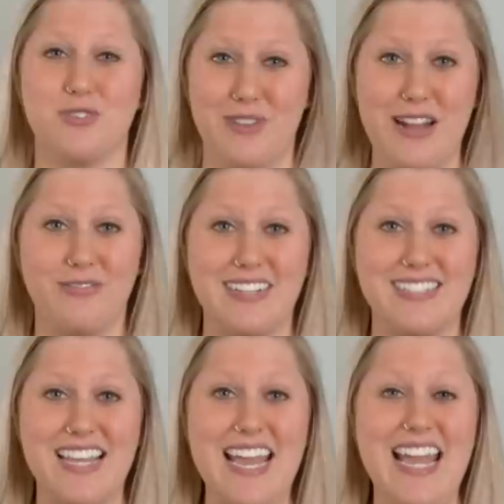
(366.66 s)
to
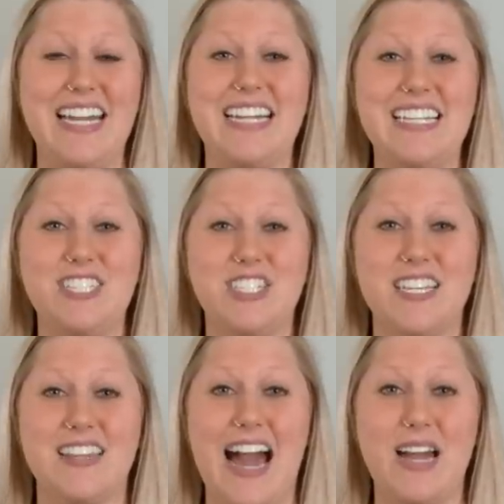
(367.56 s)
reference. In addition
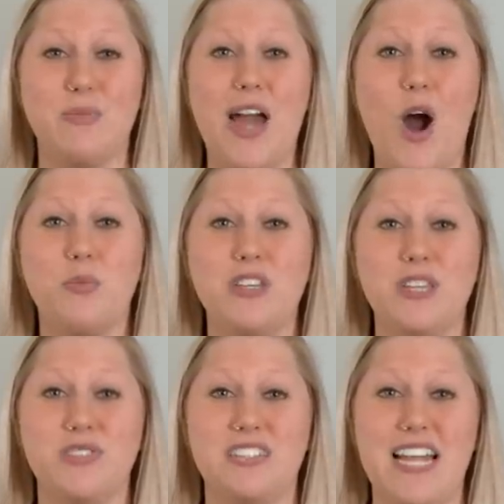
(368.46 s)
to that, we hope that
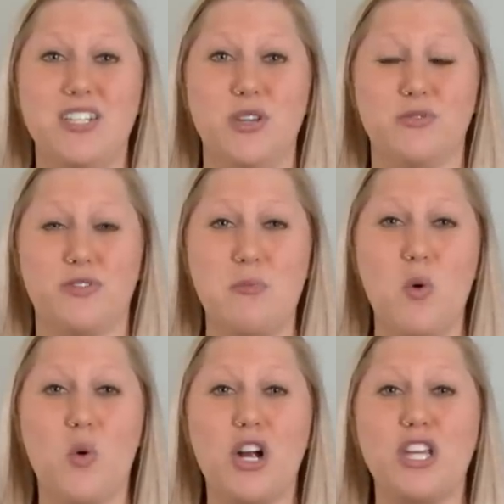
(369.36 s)
you stay tuned for
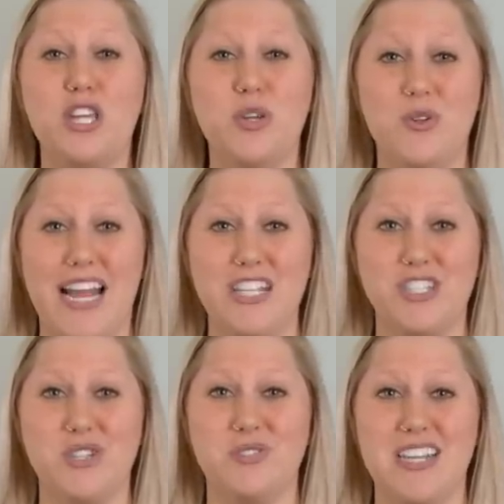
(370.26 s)
more Q&A
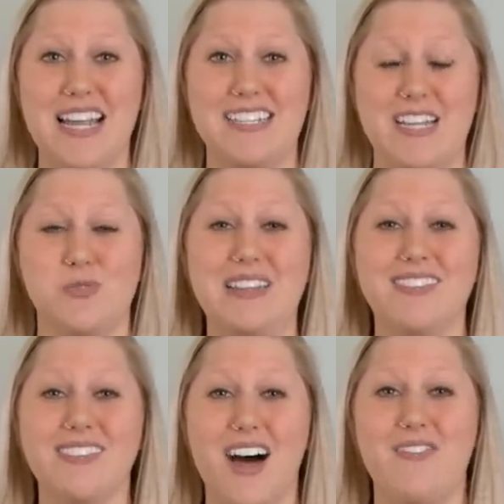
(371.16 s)
Tuesdays as we
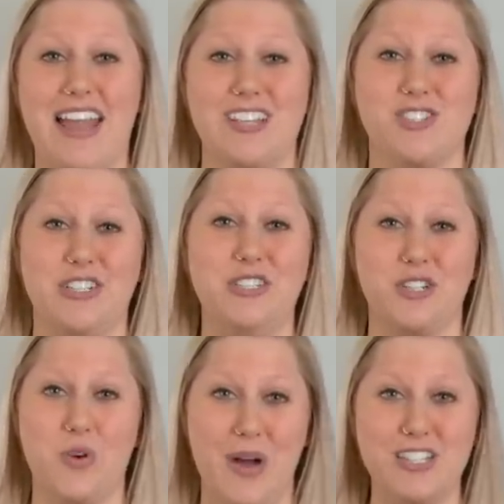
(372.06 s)
love answering
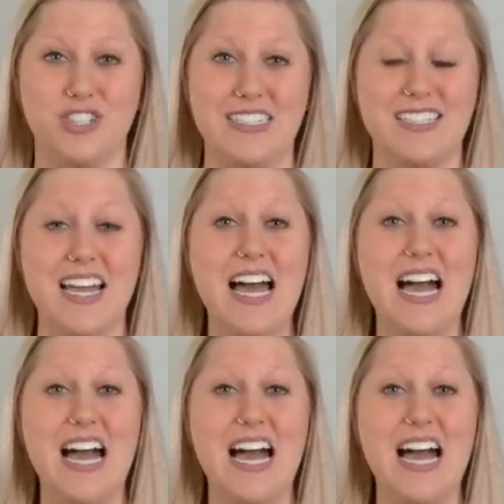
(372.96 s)
your questions.